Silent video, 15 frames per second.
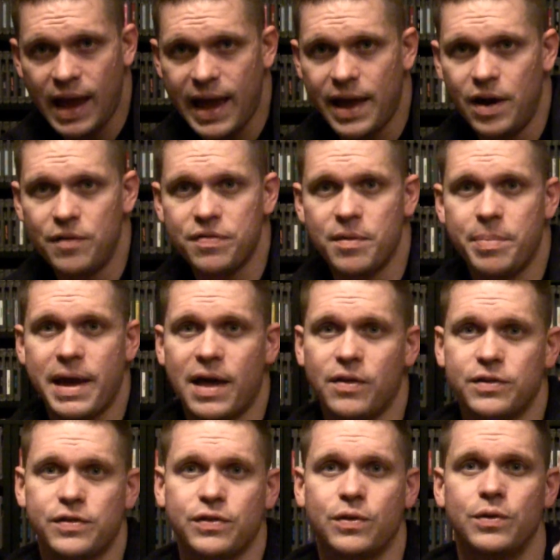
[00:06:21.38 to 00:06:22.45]
And of the
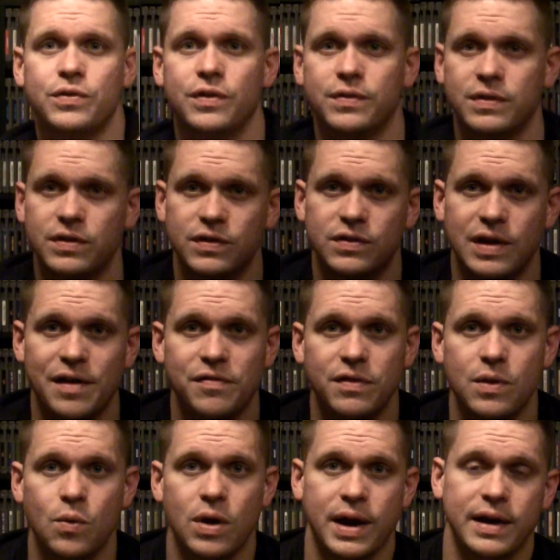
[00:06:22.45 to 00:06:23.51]
PAL exclusives, this is
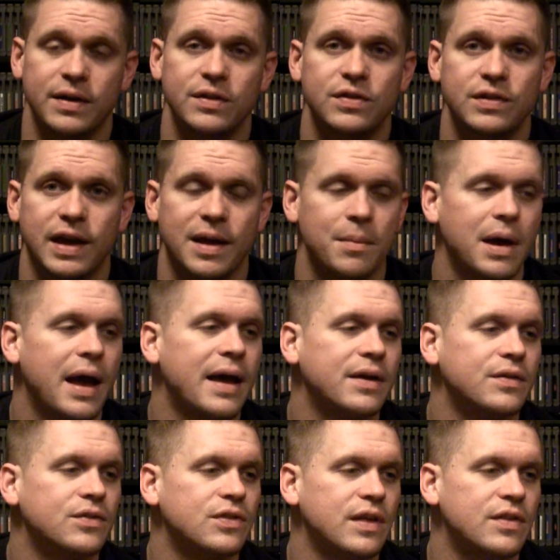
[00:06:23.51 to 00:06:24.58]
definitely one I can stand by. I
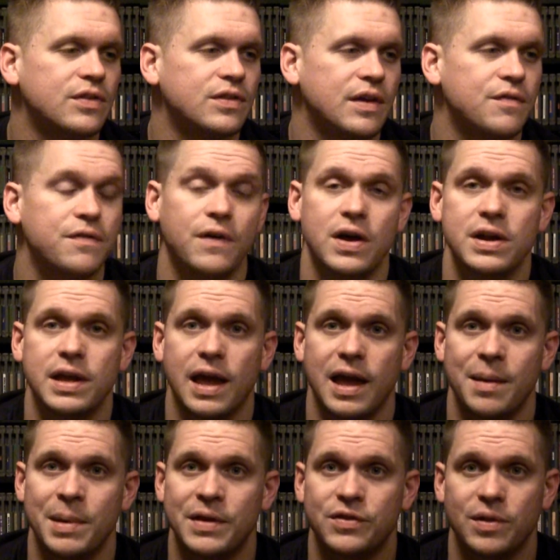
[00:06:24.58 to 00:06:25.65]
can say this is a fun
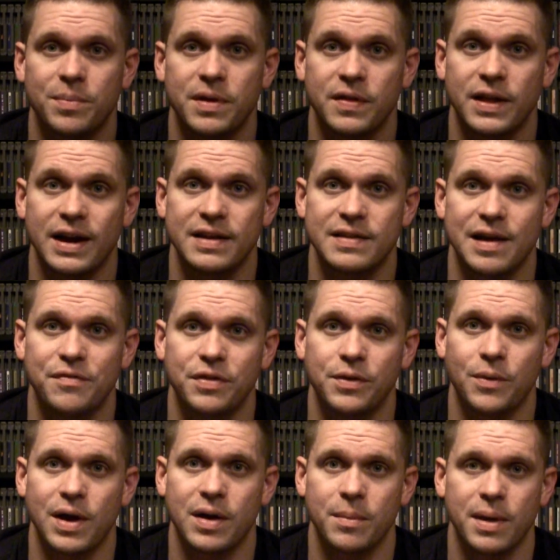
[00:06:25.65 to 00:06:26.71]
game and something that I
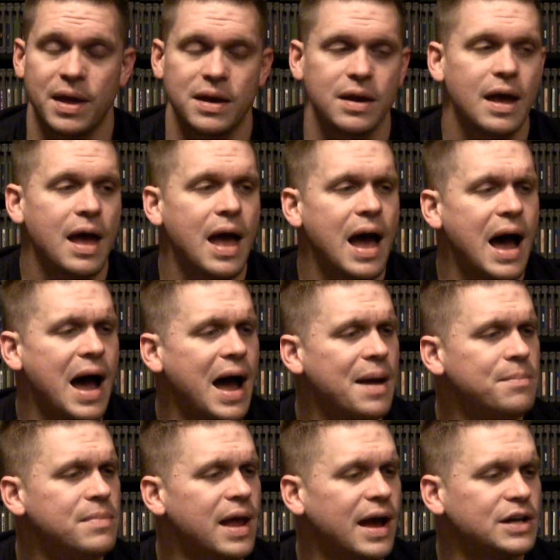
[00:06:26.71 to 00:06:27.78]
definitely recommend.
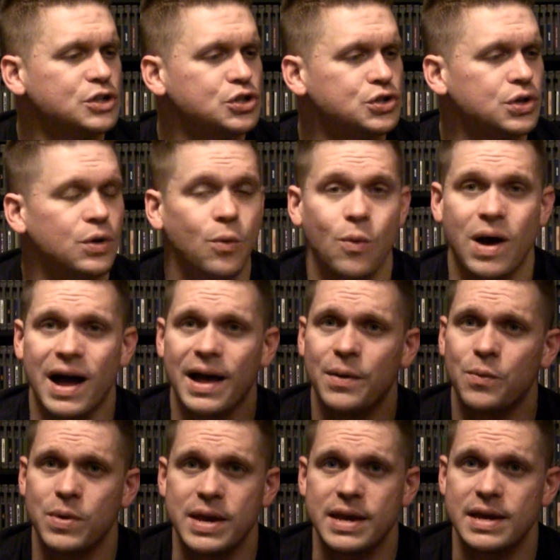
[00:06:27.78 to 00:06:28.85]
I'm not sure
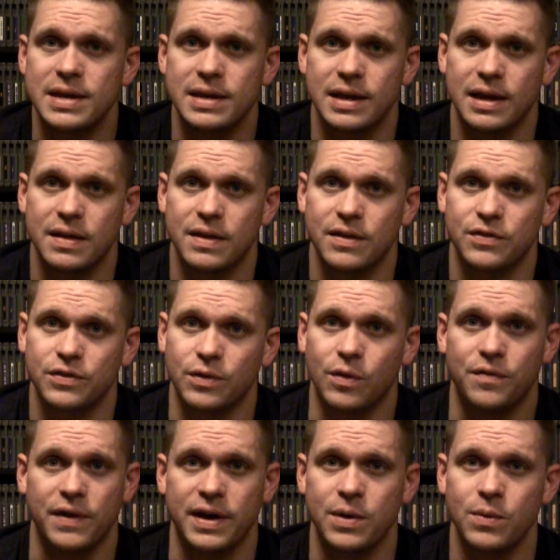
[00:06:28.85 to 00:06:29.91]
why we didn't get this,
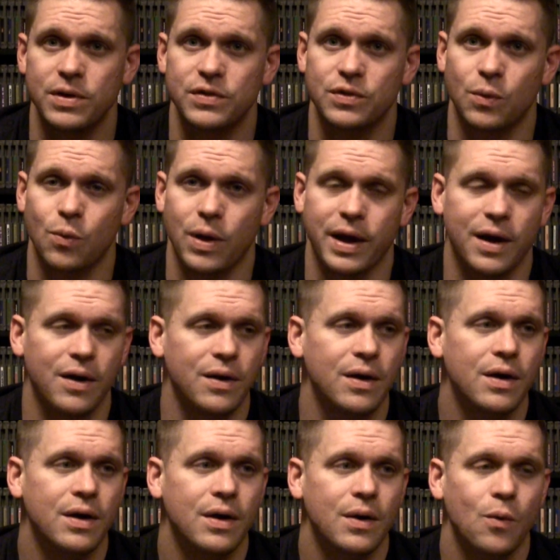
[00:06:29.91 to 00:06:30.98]
so if anyone is
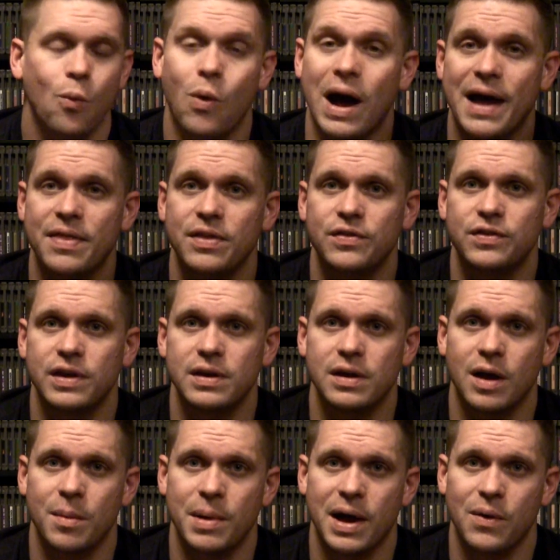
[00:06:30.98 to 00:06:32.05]
aware why this didn't
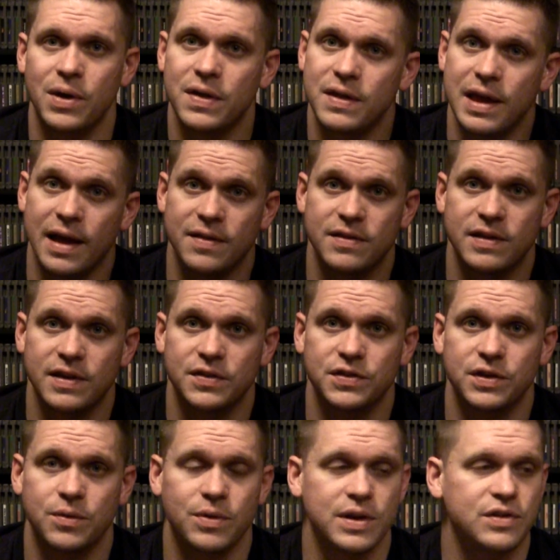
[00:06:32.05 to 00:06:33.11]
come out in the
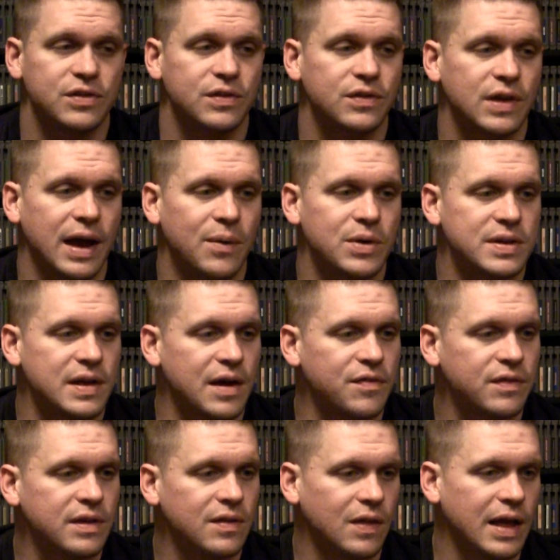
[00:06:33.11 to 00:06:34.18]
NTSC regions, I would
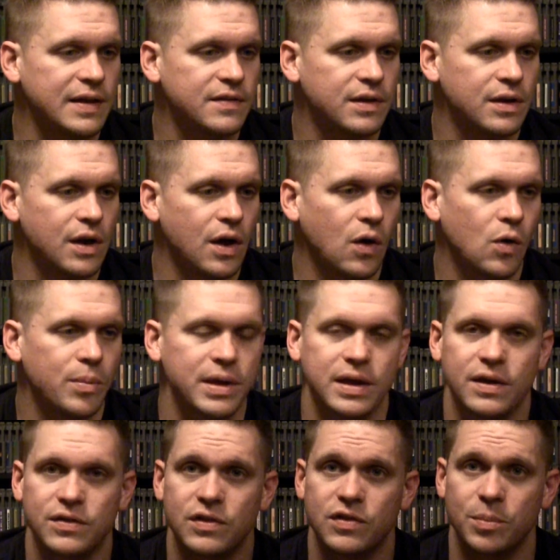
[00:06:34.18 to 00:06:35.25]
definitely like to know,
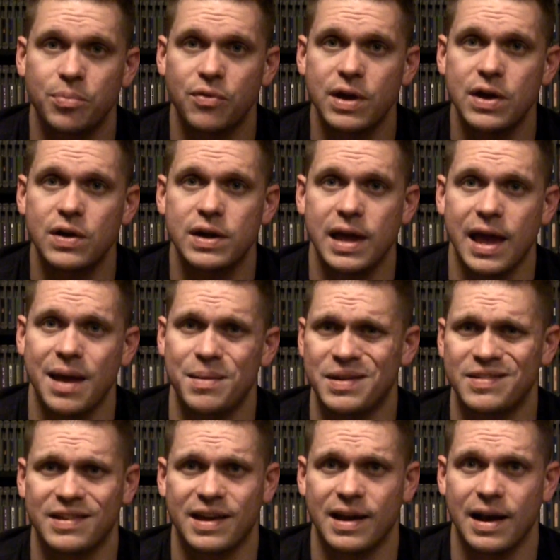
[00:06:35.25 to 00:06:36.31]
because it's a pretty good game
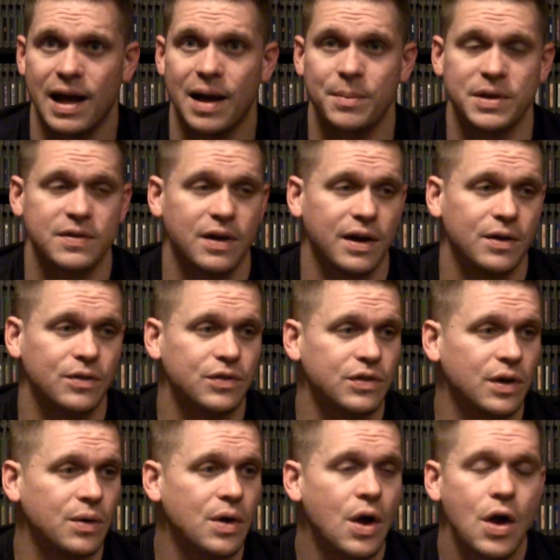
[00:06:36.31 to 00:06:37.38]
and it's a Konami title,
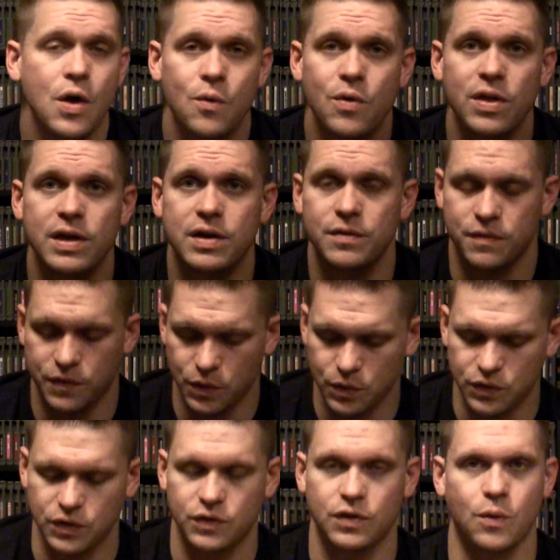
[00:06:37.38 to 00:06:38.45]
so really
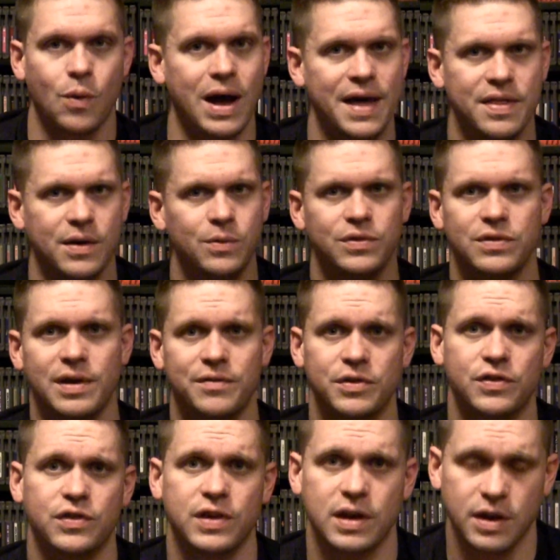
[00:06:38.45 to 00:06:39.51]
confused as to why that was
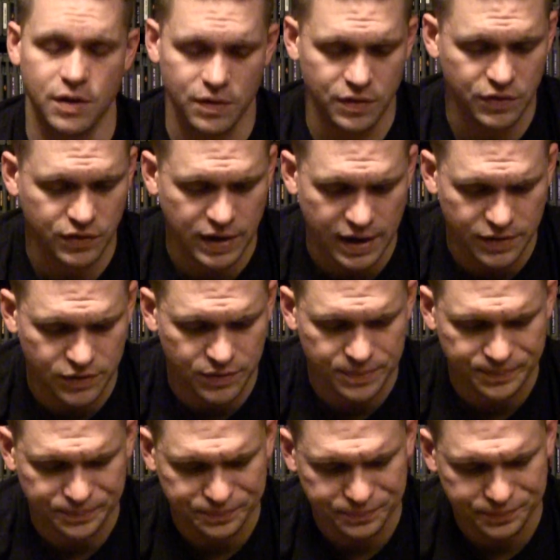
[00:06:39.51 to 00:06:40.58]
never seen here in the States.